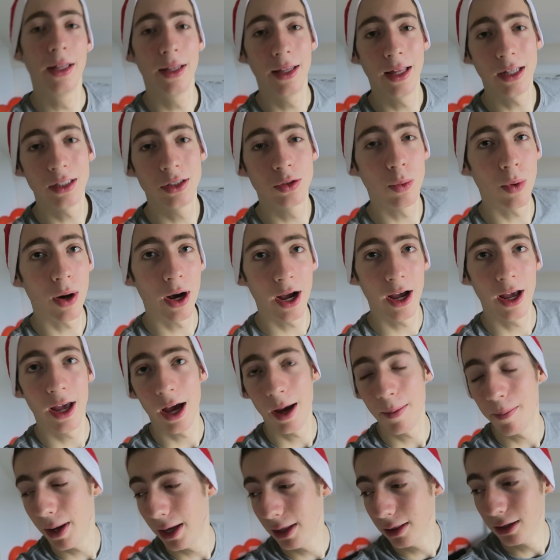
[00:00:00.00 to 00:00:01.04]
That's why
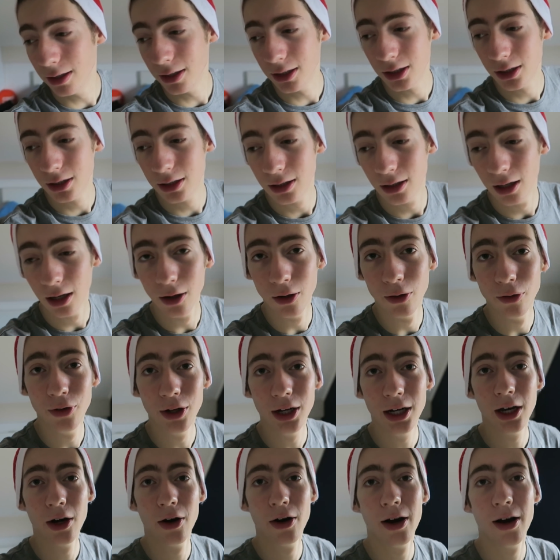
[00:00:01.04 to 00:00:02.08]
I made this little
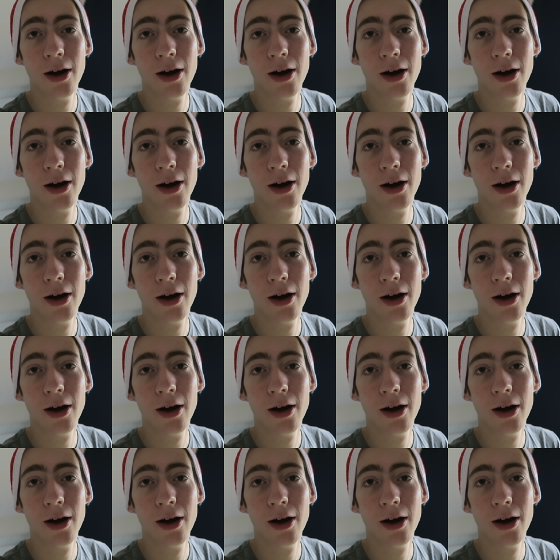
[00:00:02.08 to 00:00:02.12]
video